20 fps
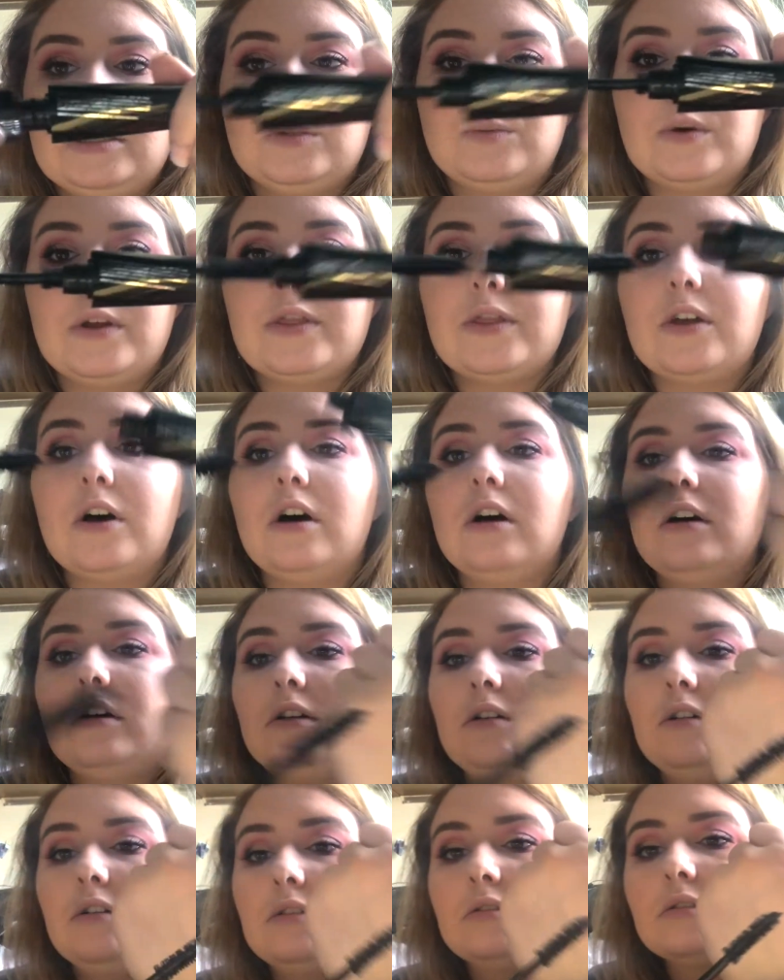is what the
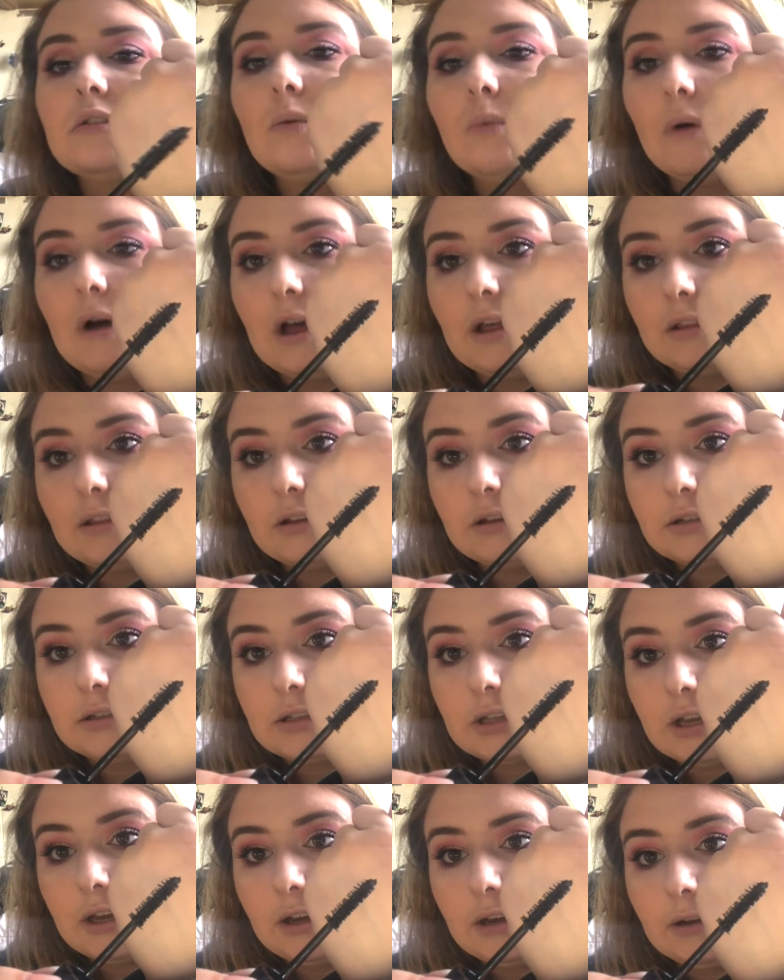wand looks
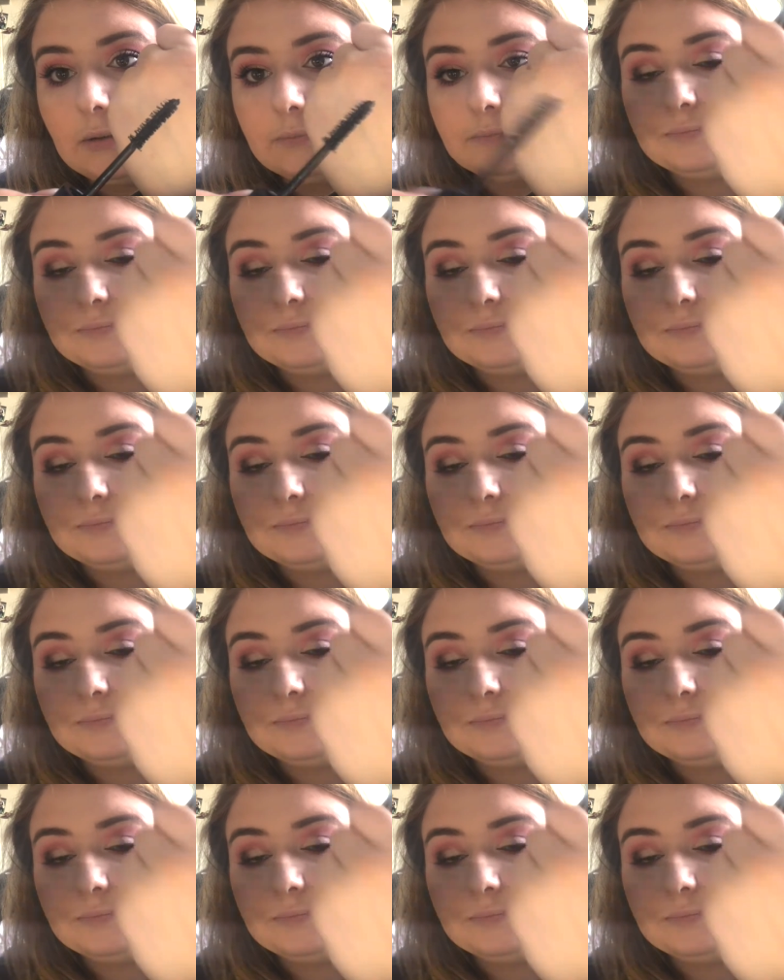like.